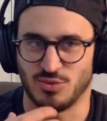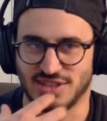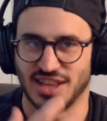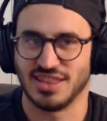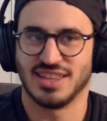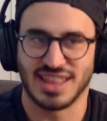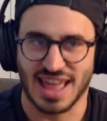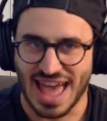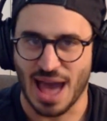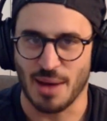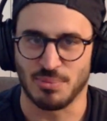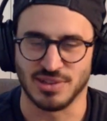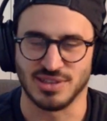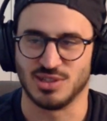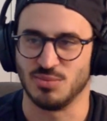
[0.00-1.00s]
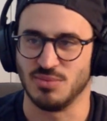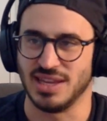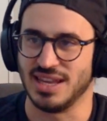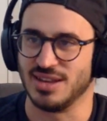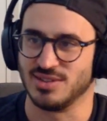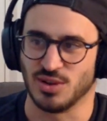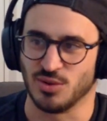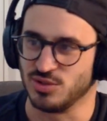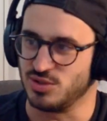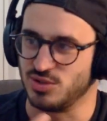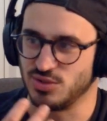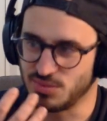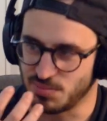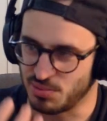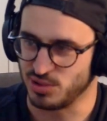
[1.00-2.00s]
something that happened to me as I
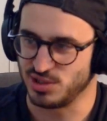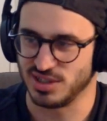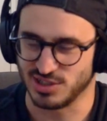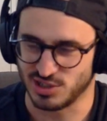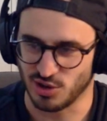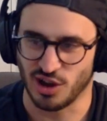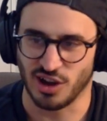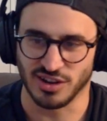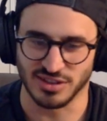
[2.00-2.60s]
was pushing so